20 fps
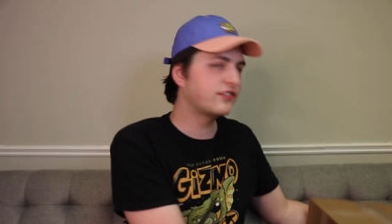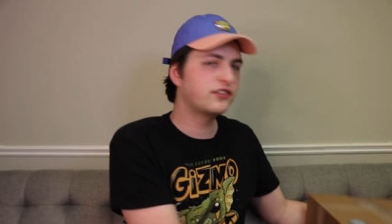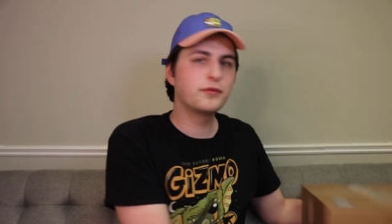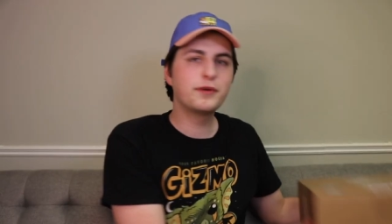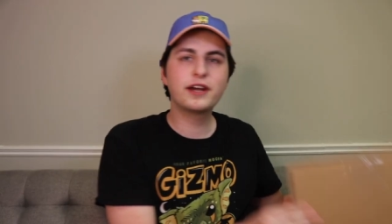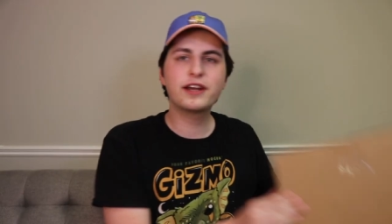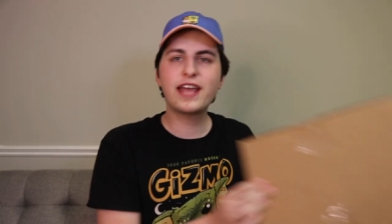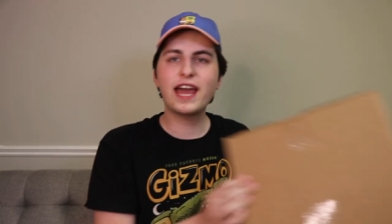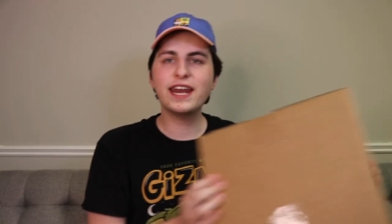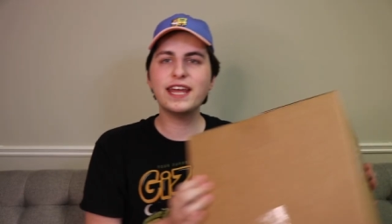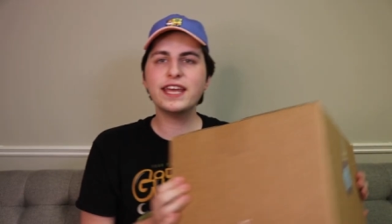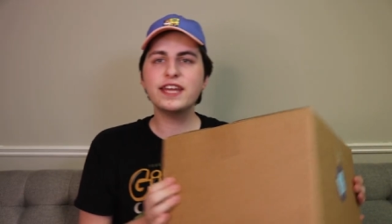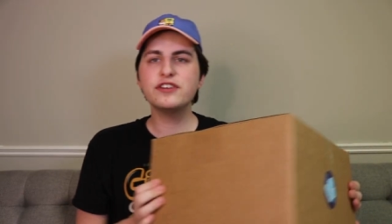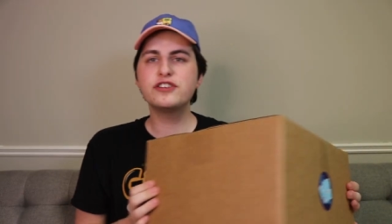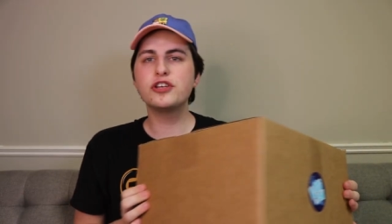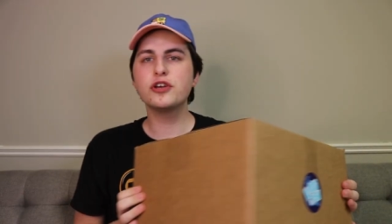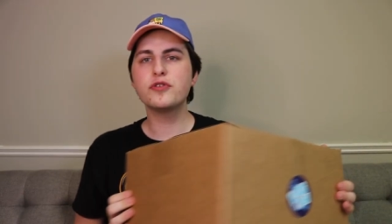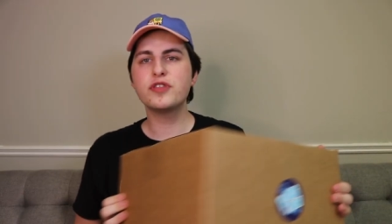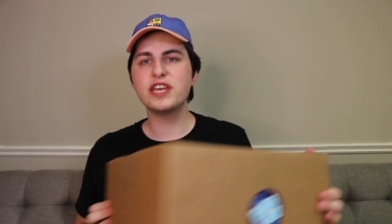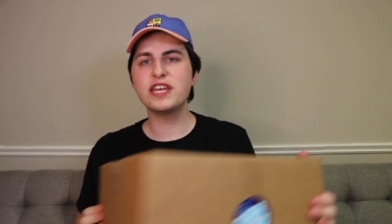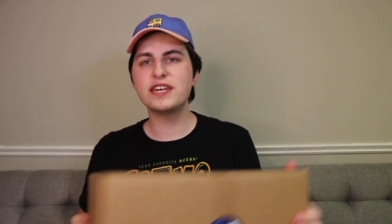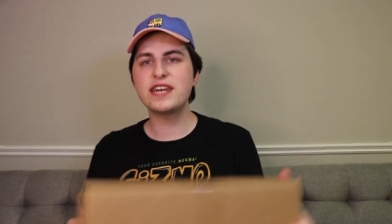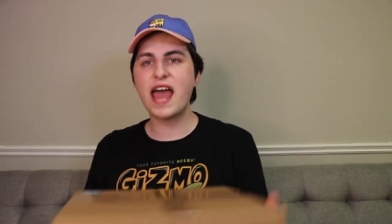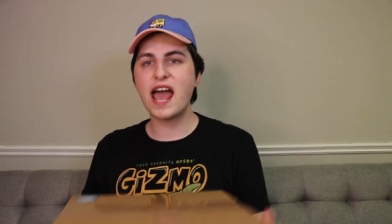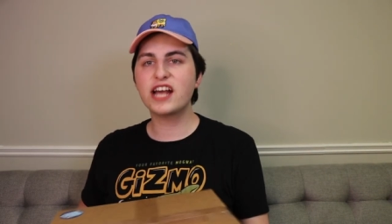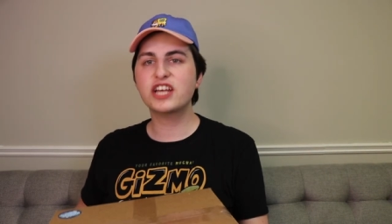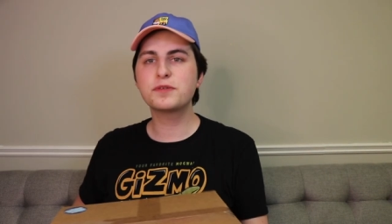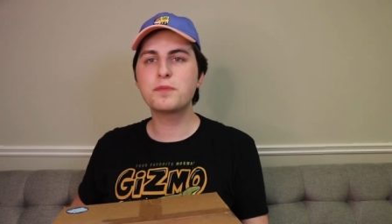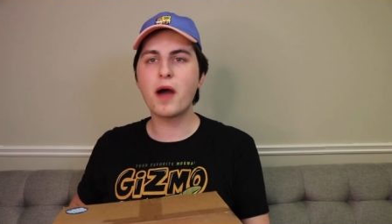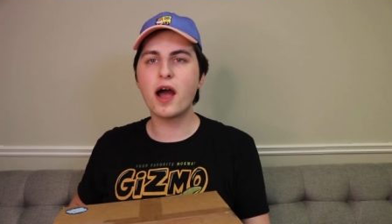guys, so we're getting into the
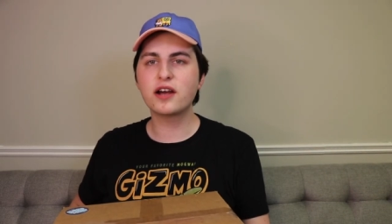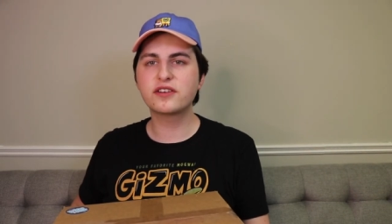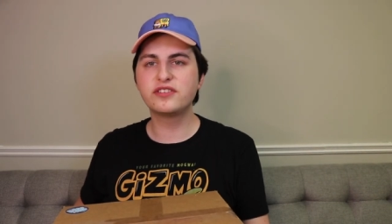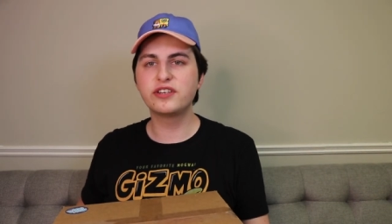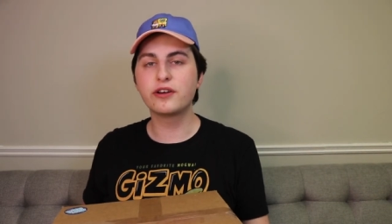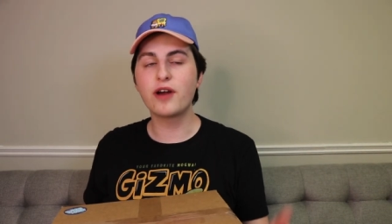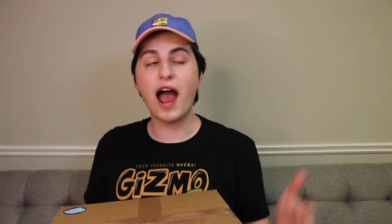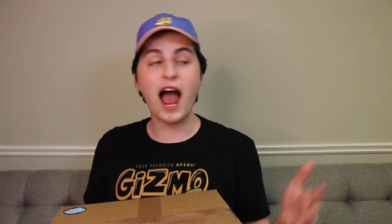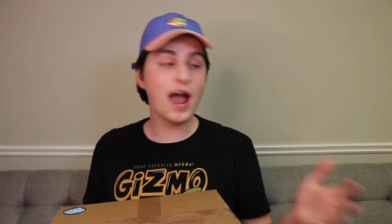next box here.